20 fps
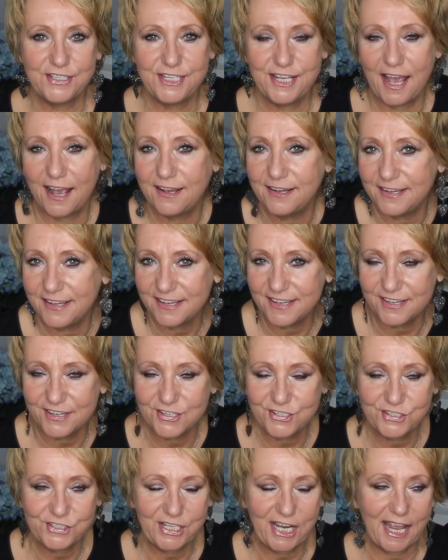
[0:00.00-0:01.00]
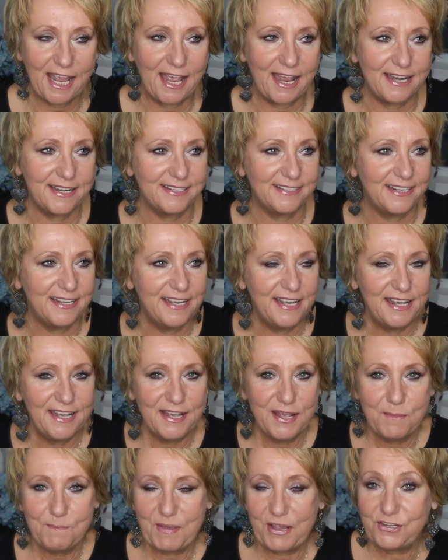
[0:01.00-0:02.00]
youngish and
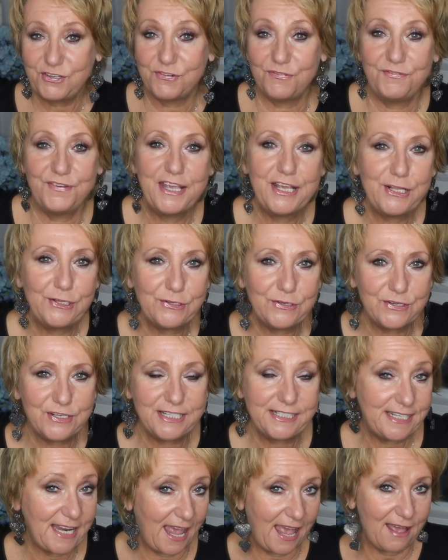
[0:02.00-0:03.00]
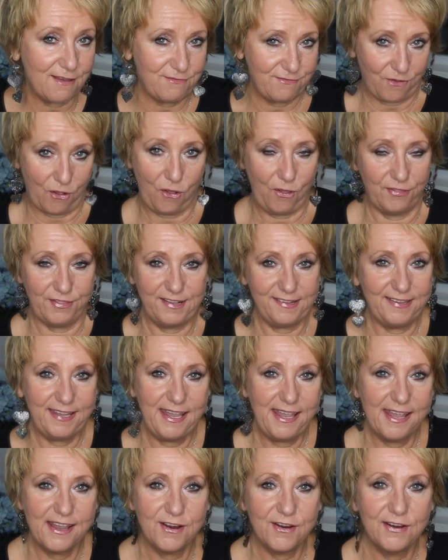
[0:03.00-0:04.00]
makes you feel good to have all this
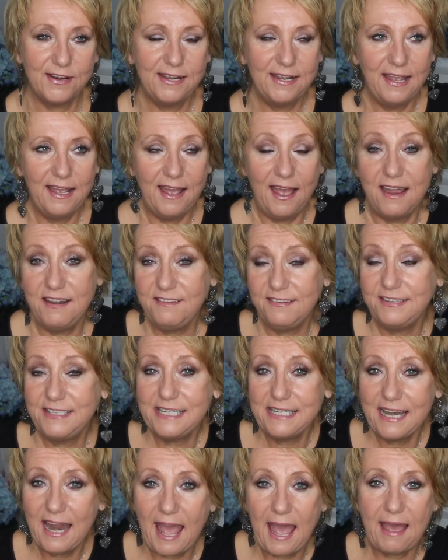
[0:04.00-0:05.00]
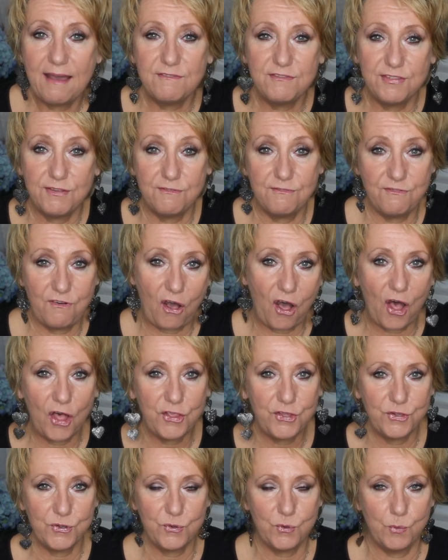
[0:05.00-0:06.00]
hair. I just didn't have the
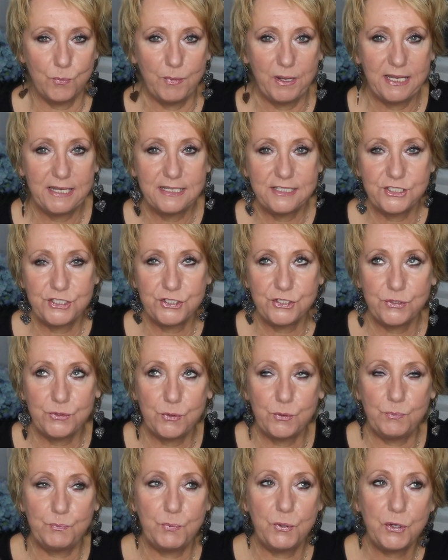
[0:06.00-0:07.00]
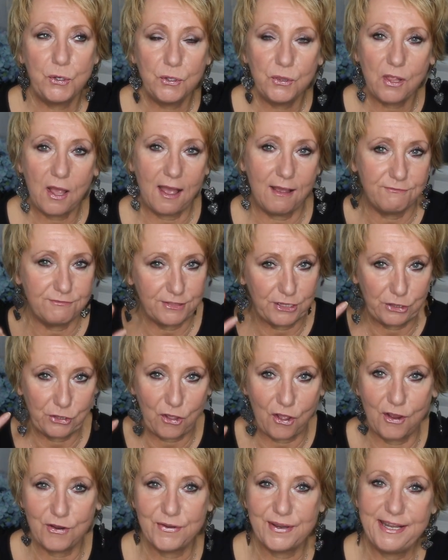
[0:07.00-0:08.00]
volume to pull off the
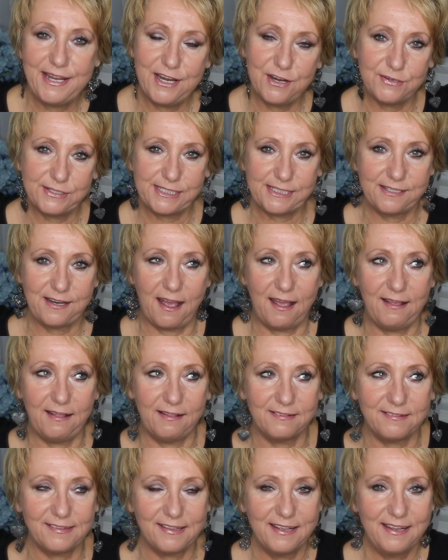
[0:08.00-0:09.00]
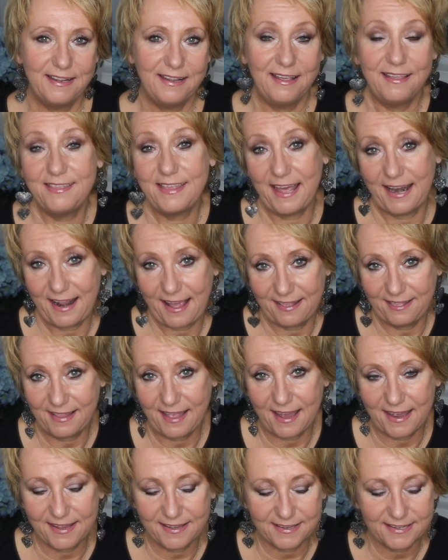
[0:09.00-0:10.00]
longer hairstyles that I
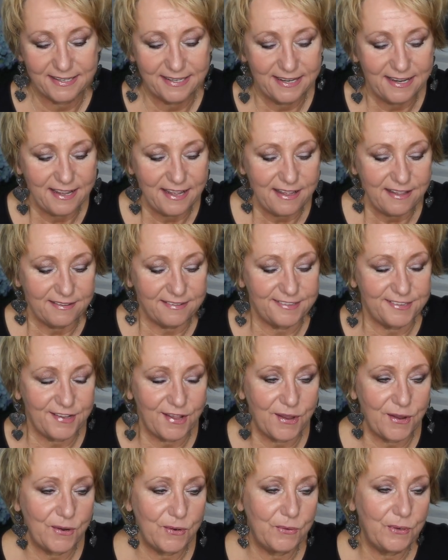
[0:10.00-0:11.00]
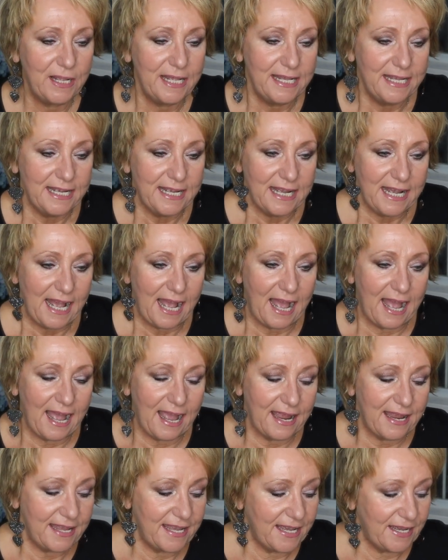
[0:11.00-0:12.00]
like. So
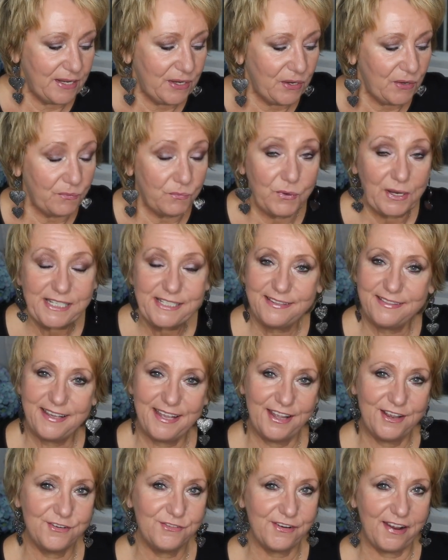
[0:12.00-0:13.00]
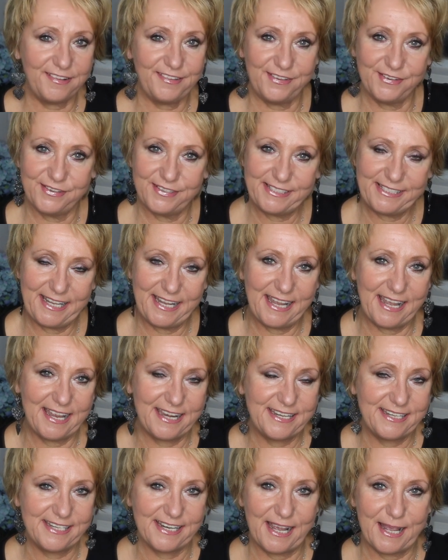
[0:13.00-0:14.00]
I went to the hairdressers
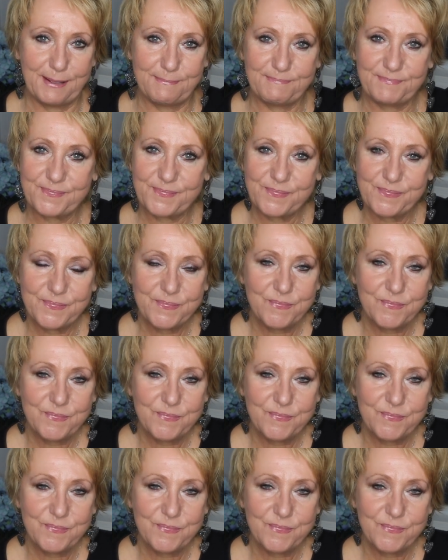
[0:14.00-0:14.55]
and um,